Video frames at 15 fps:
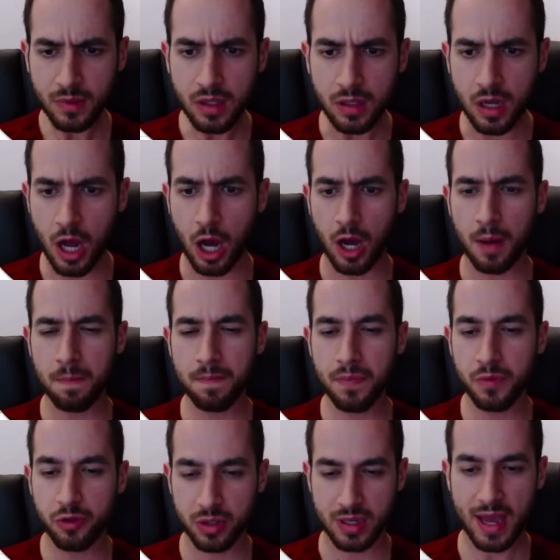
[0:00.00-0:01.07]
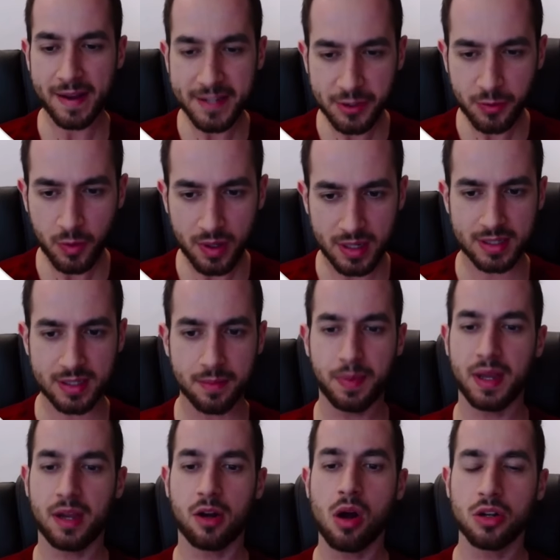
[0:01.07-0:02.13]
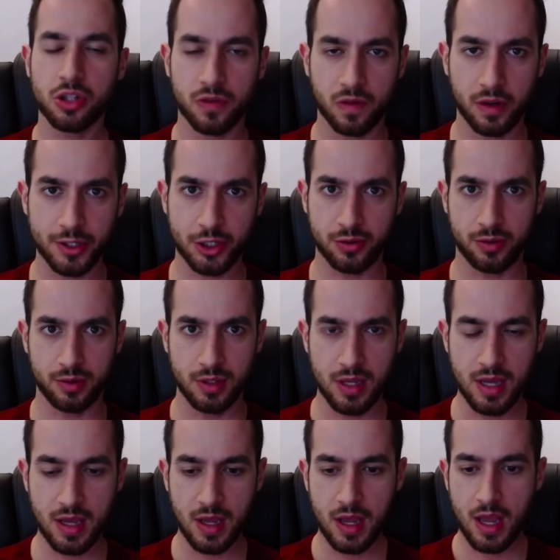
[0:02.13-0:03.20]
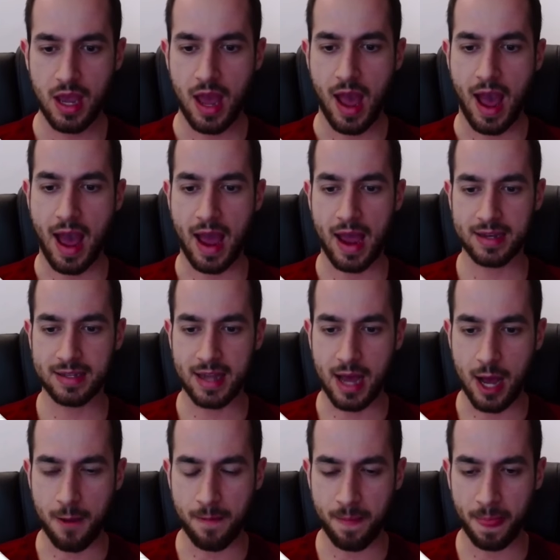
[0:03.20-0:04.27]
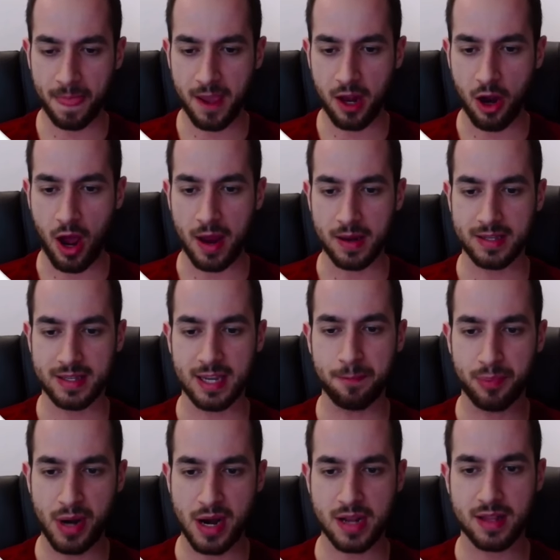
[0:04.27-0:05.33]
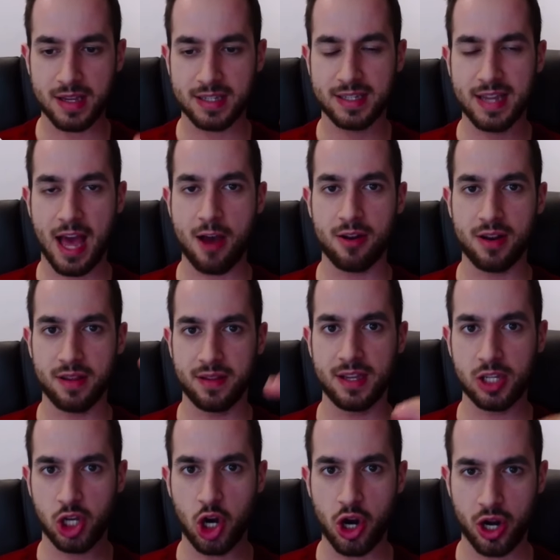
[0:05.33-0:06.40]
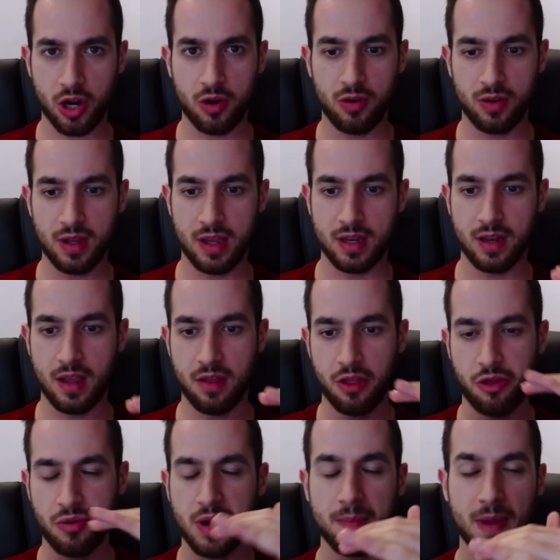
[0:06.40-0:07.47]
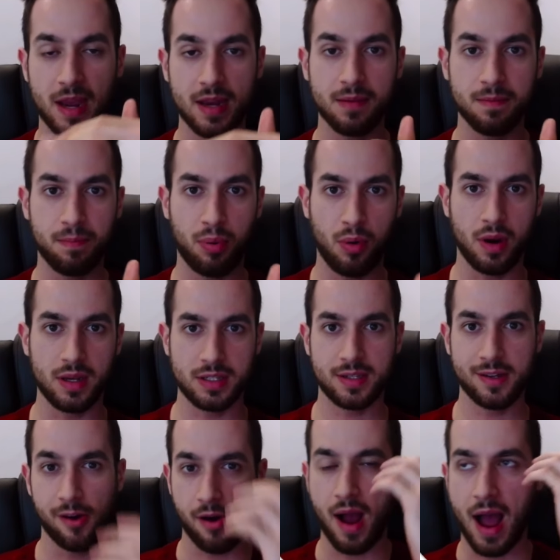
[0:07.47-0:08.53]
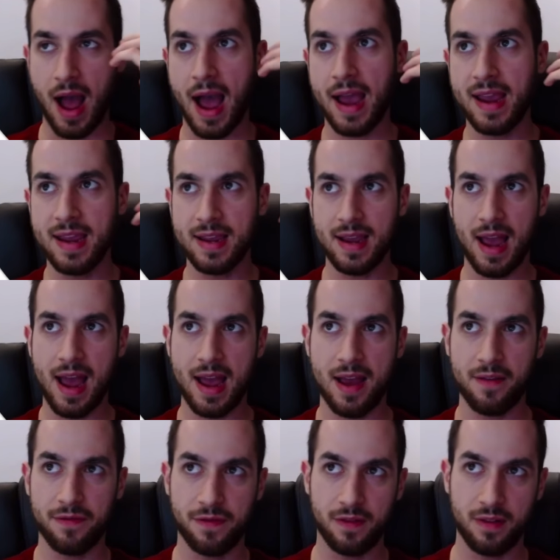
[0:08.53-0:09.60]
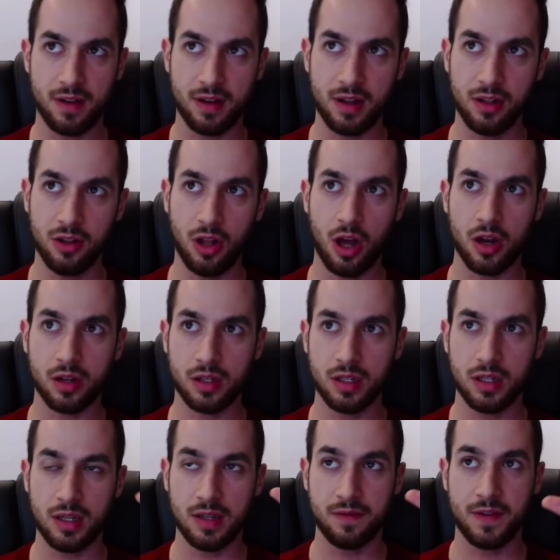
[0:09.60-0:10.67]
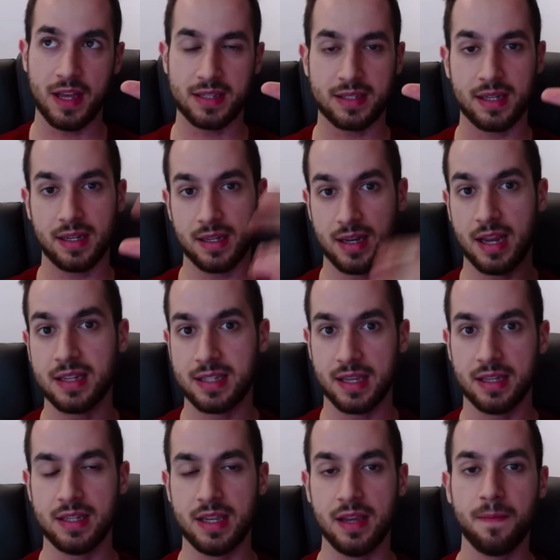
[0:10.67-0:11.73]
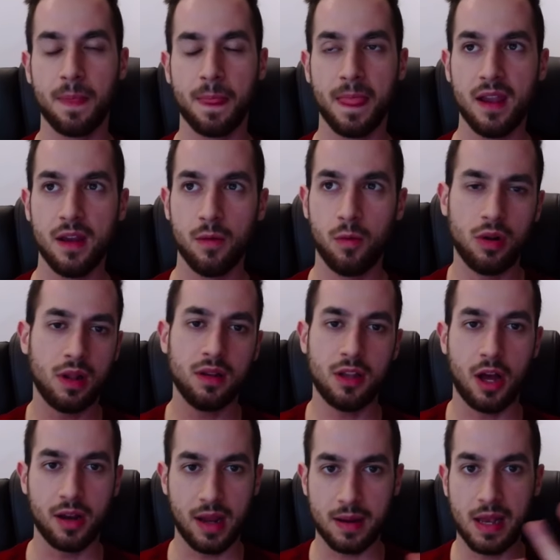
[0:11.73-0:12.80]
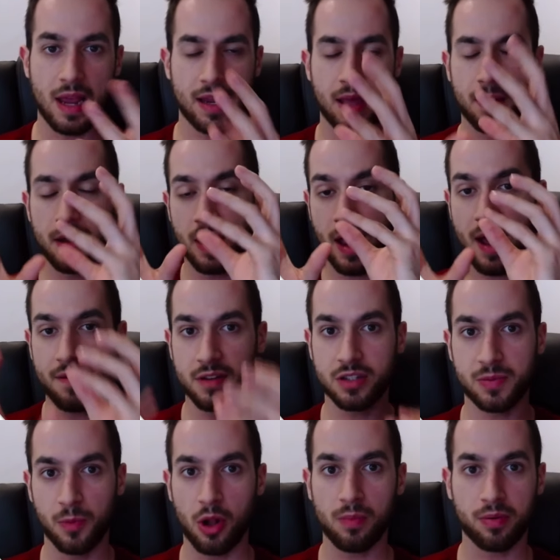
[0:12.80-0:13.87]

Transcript: The next one is a bit controversial. And, I did break this down in this article in 3 main points. So I have a lot invested in AT&T. Well, a lot. I have a small